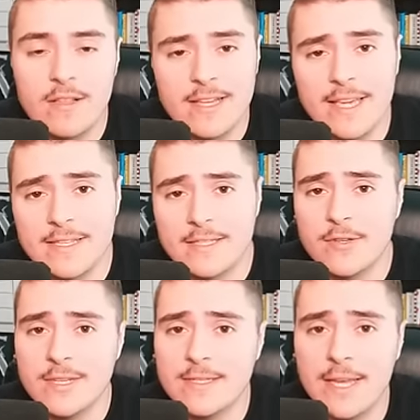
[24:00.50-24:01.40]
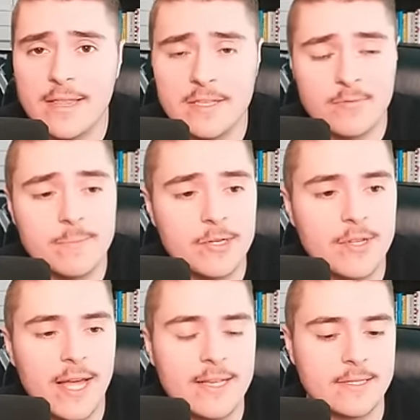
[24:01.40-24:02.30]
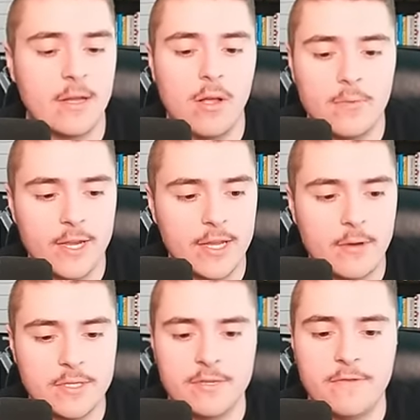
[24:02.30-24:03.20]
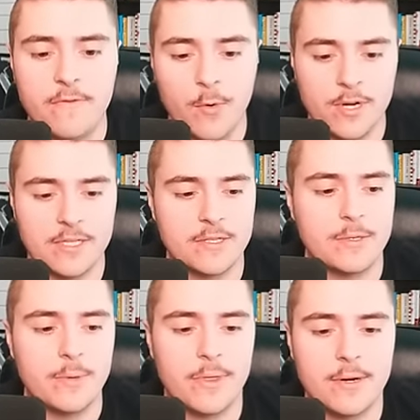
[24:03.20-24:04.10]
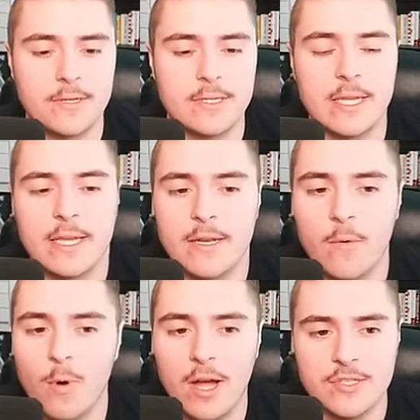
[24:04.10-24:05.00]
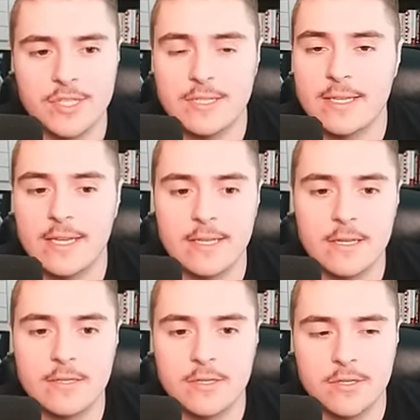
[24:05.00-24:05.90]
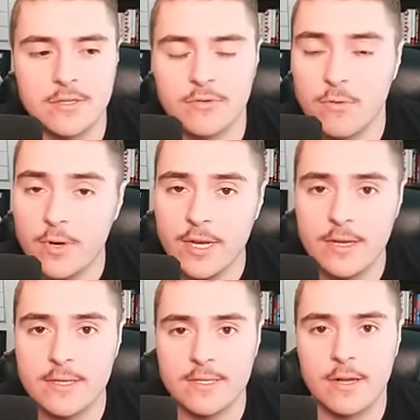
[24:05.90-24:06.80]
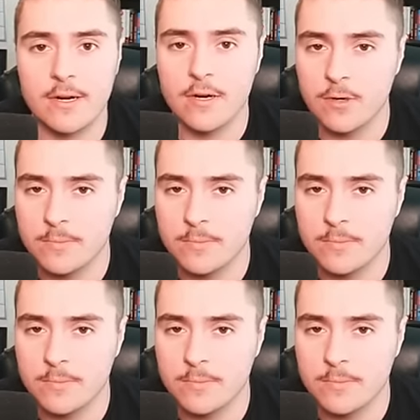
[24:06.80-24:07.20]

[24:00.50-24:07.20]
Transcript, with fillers: I guess you could say this rebuild has a long way to go still. 42-13, Washington destroyed us on our home